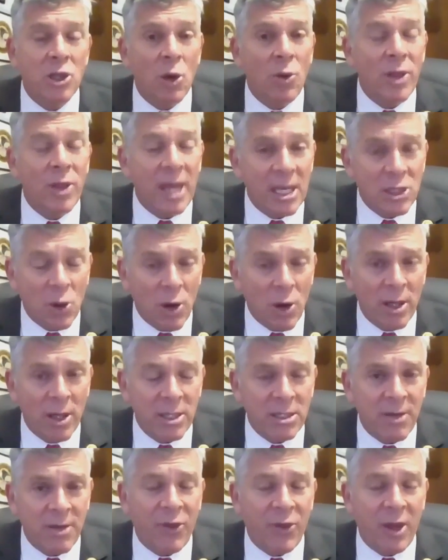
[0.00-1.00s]
So these are a
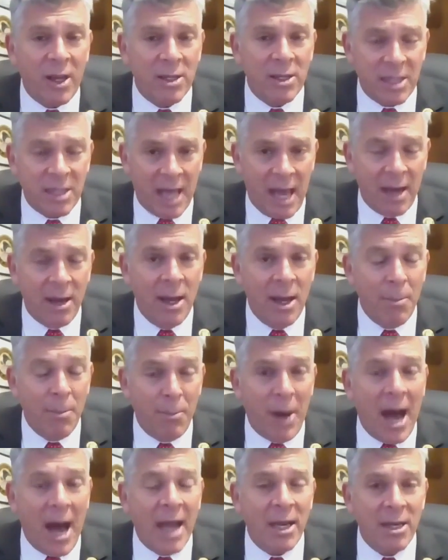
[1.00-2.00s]
list of things that
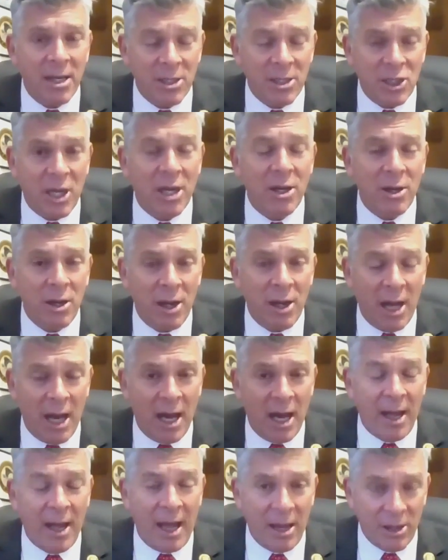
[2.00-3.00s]
Biden is going
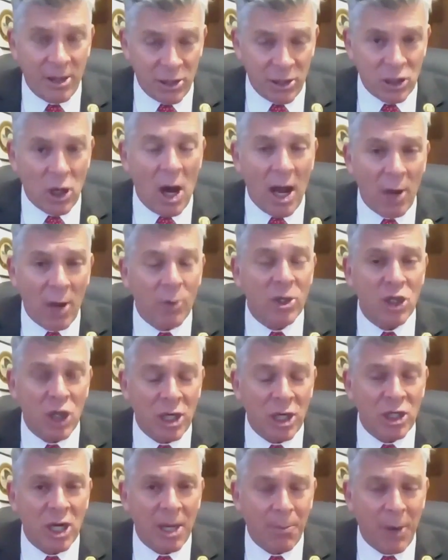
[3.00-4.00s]
to talk with
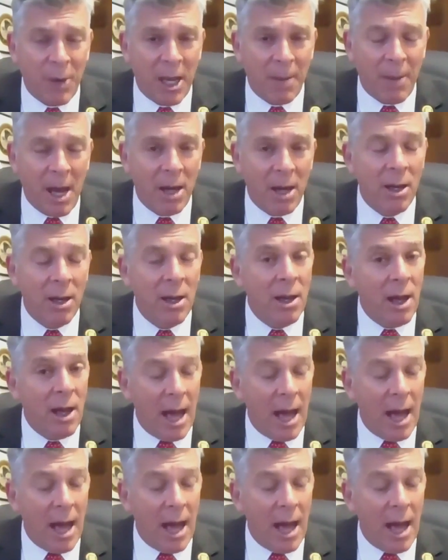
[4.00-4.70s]
Xi Jinping about.